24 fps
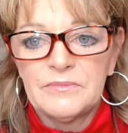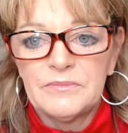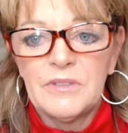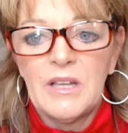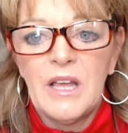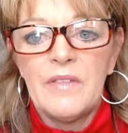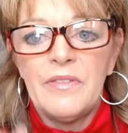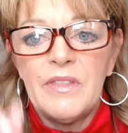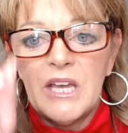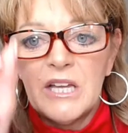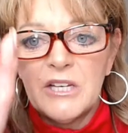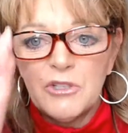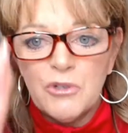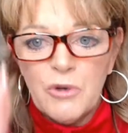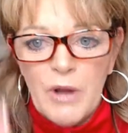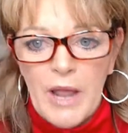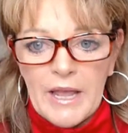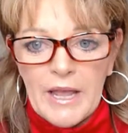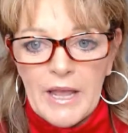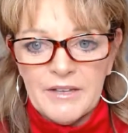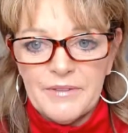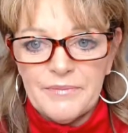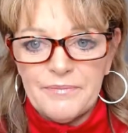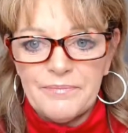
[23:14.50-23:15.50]
and then
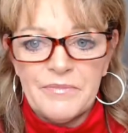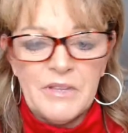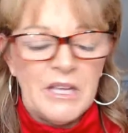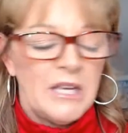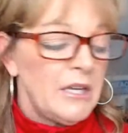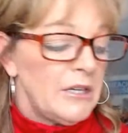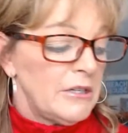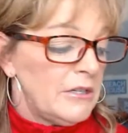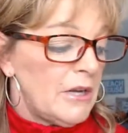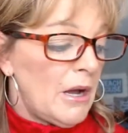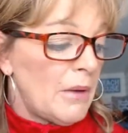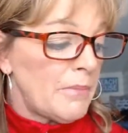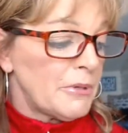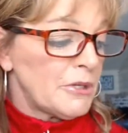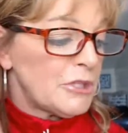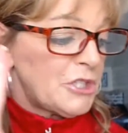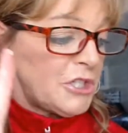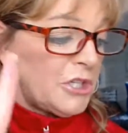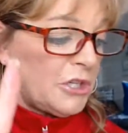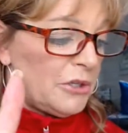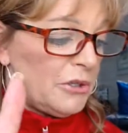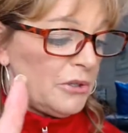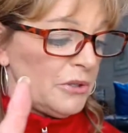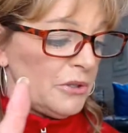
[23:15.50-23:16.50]
track it. Number
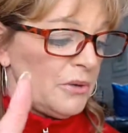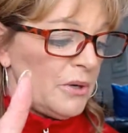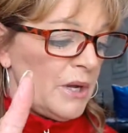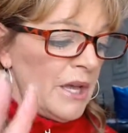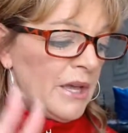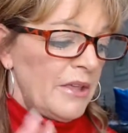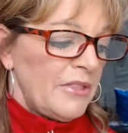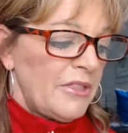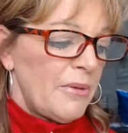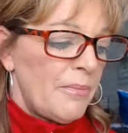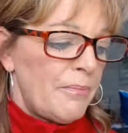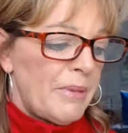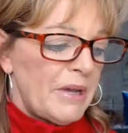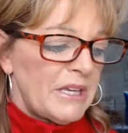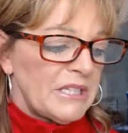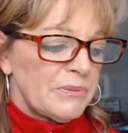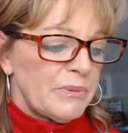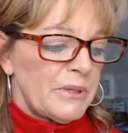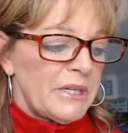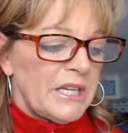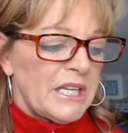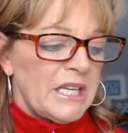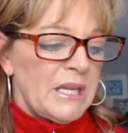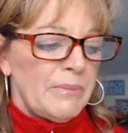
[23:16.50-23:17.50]
2, the best
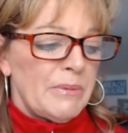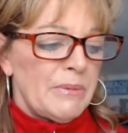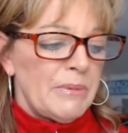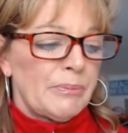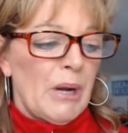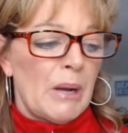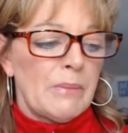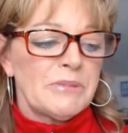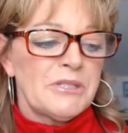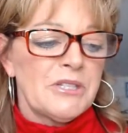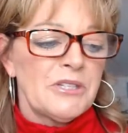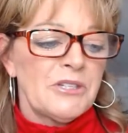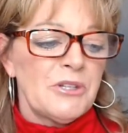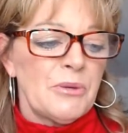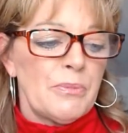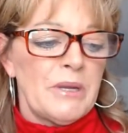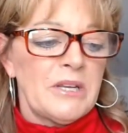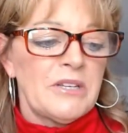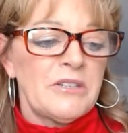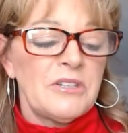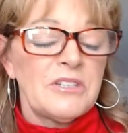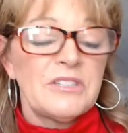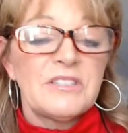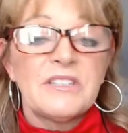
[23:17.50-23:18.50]
way to keep the promises you
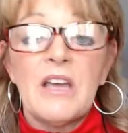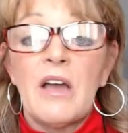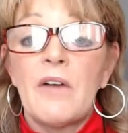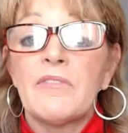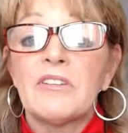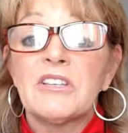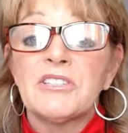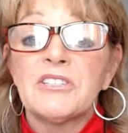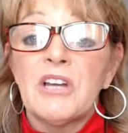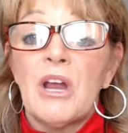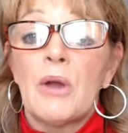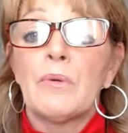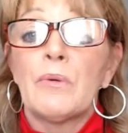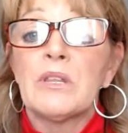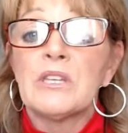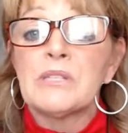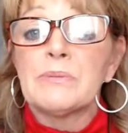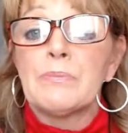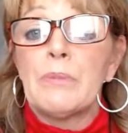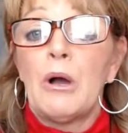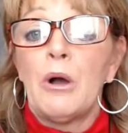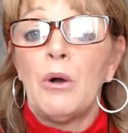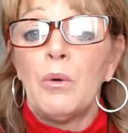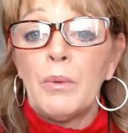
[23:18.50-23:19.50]
make to yourself is start with the
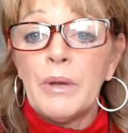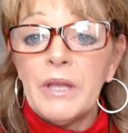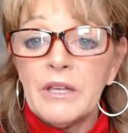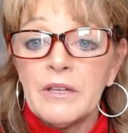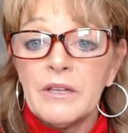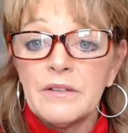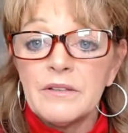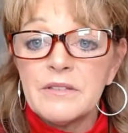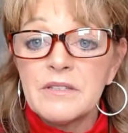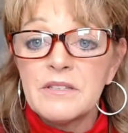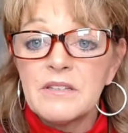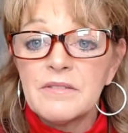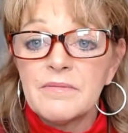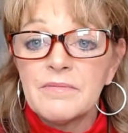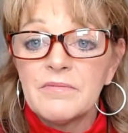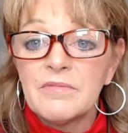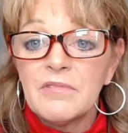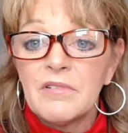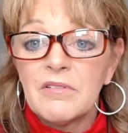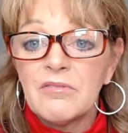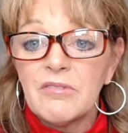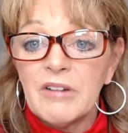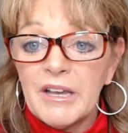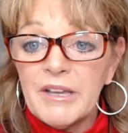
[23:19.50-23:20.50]
small wins.
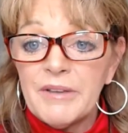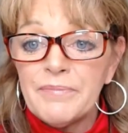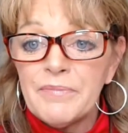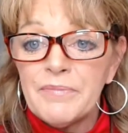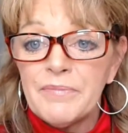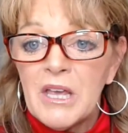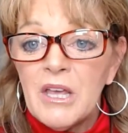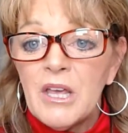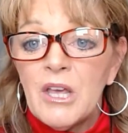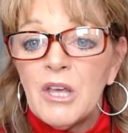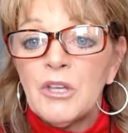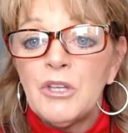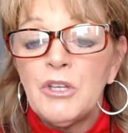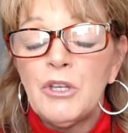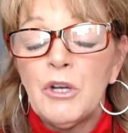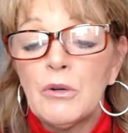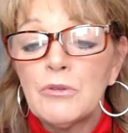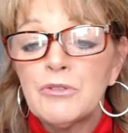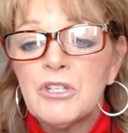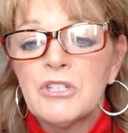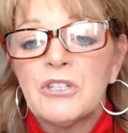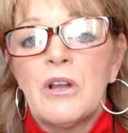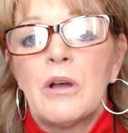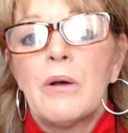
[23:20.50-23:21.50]
Right? You
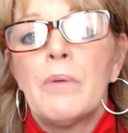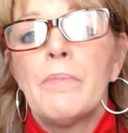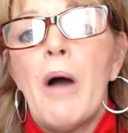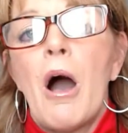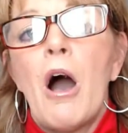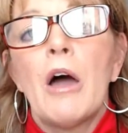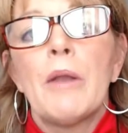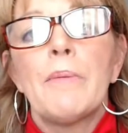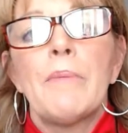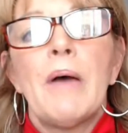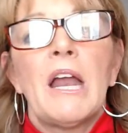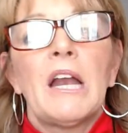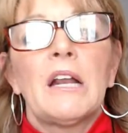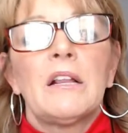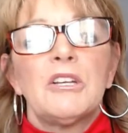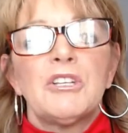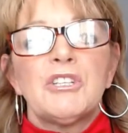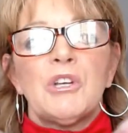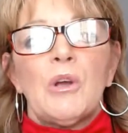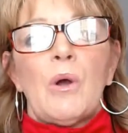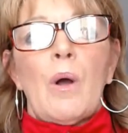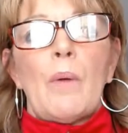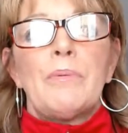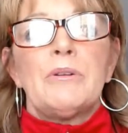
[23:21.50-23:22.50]
don't just automatically
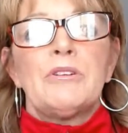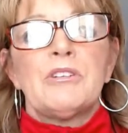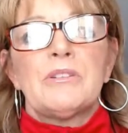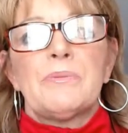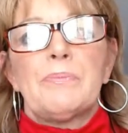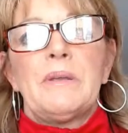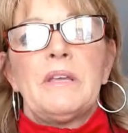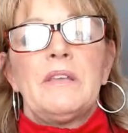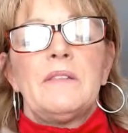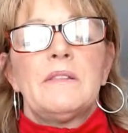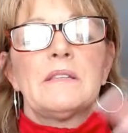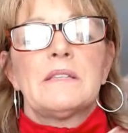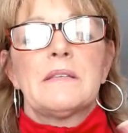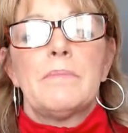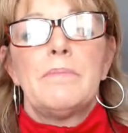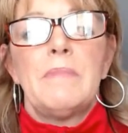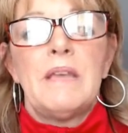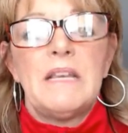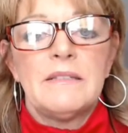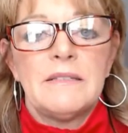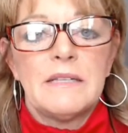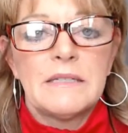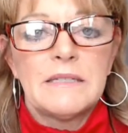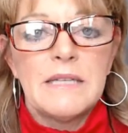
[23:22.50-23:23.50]
show up and just be this
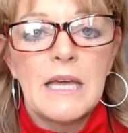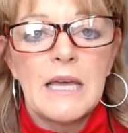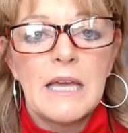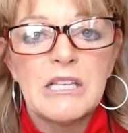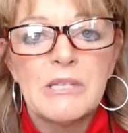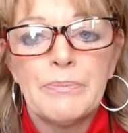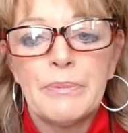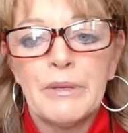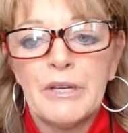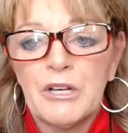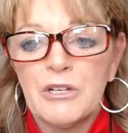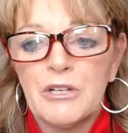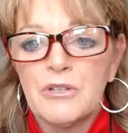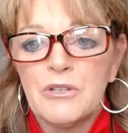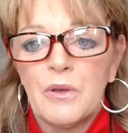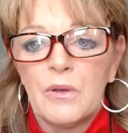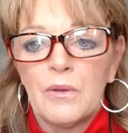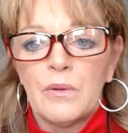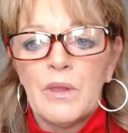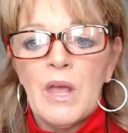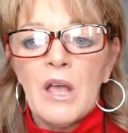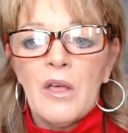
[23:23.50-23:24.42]
amazing tennis player. So